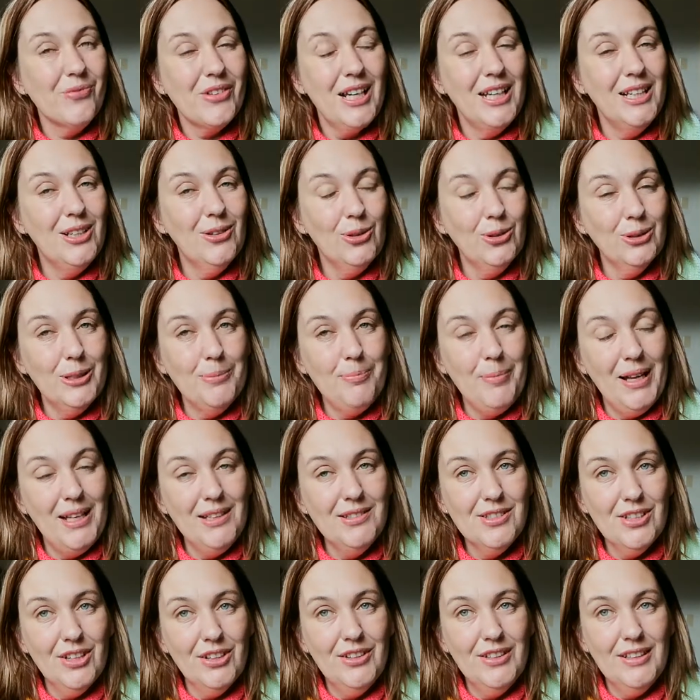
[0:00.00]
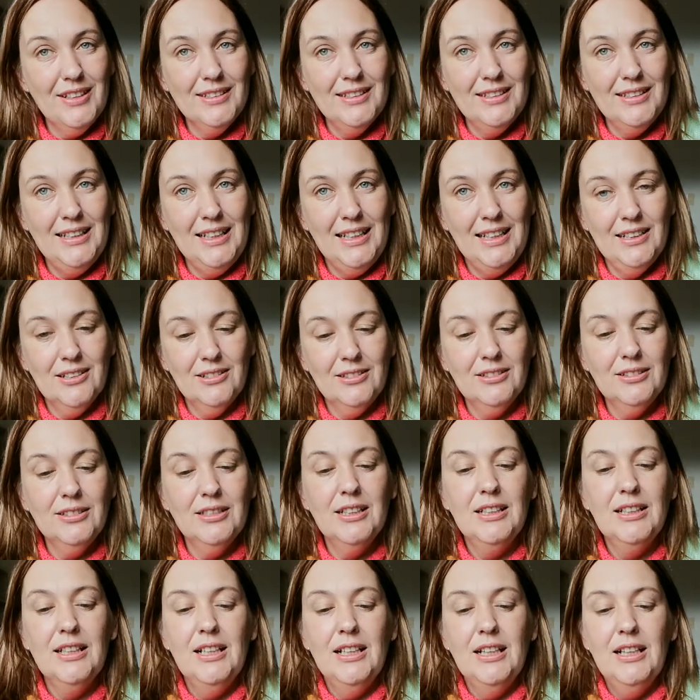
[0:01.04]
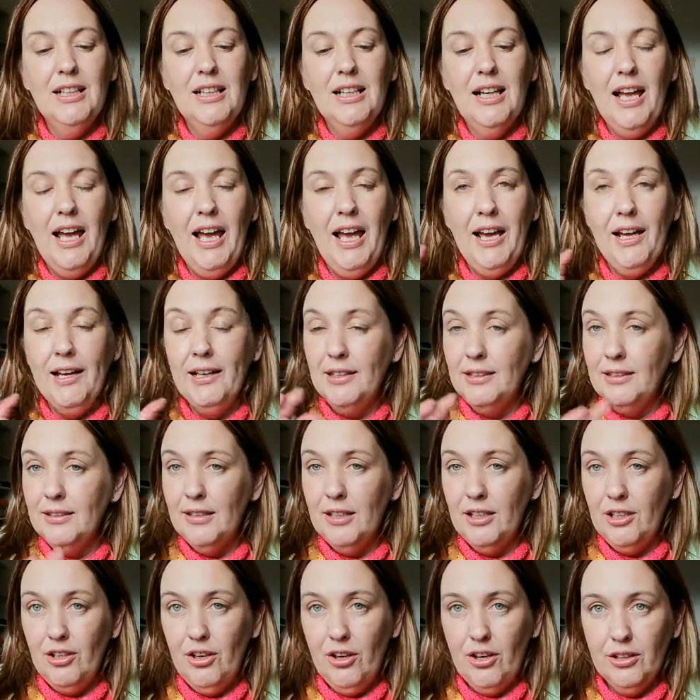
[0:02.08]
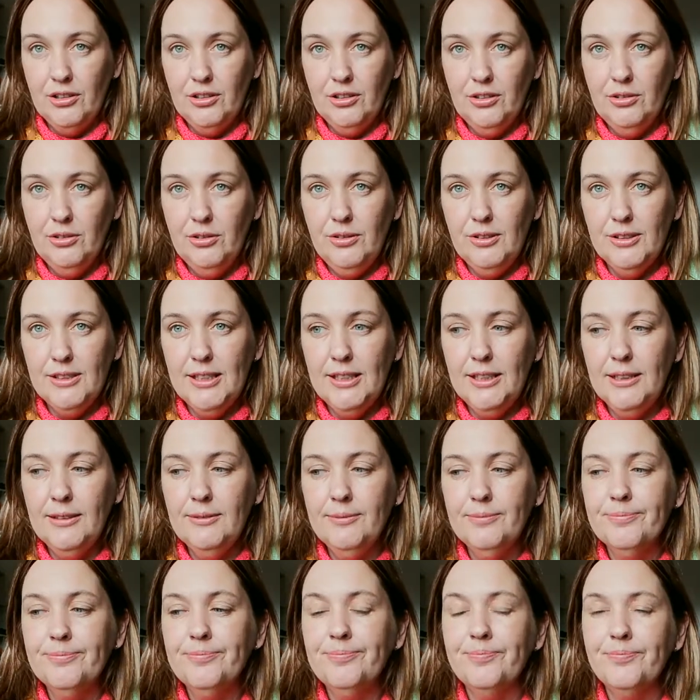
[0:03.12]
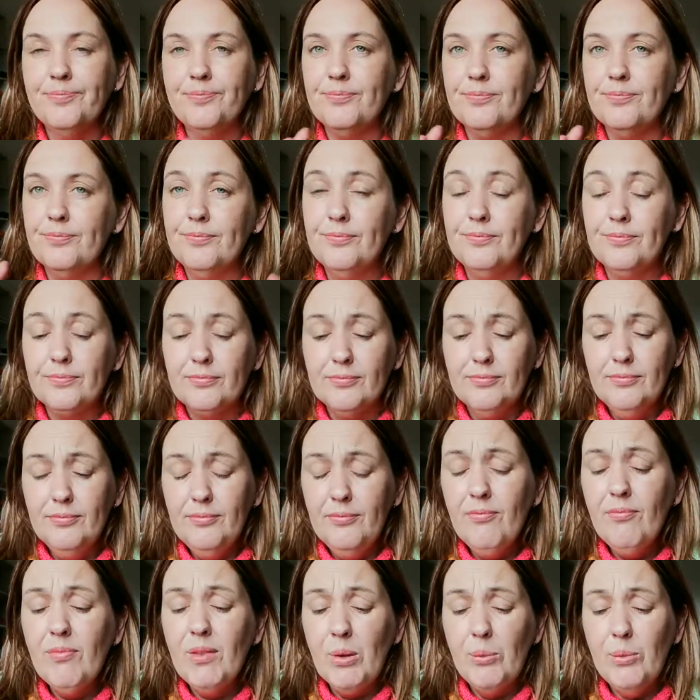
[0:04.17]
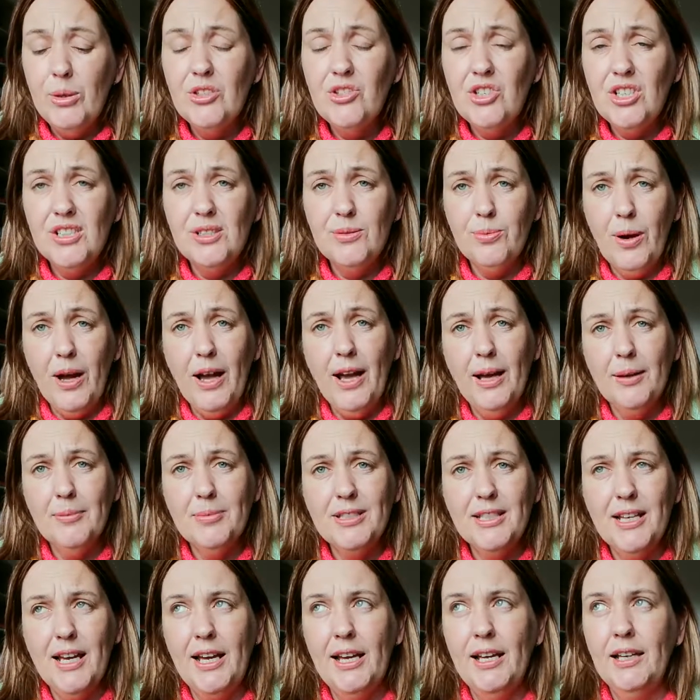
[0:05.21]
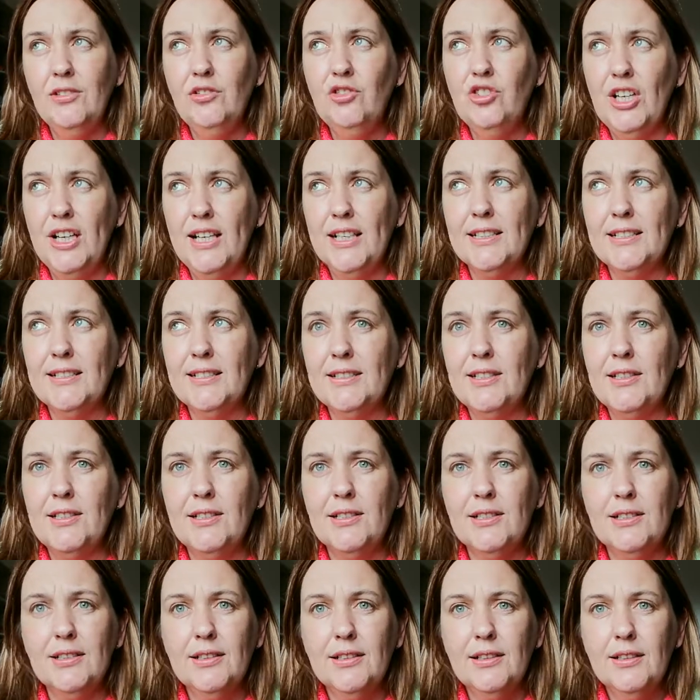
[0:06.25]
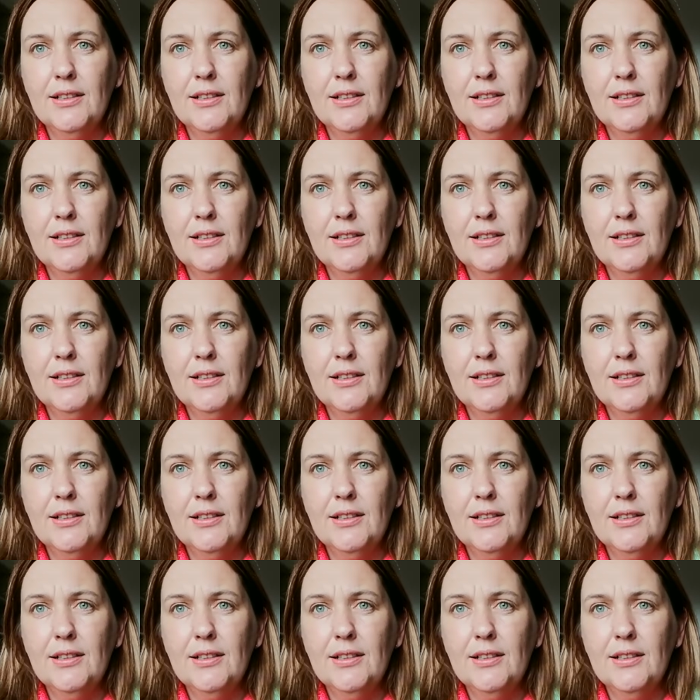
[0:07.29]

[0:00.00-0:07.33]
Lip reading: It all depends on the needle and the yarn you're using, which is why I'm saying just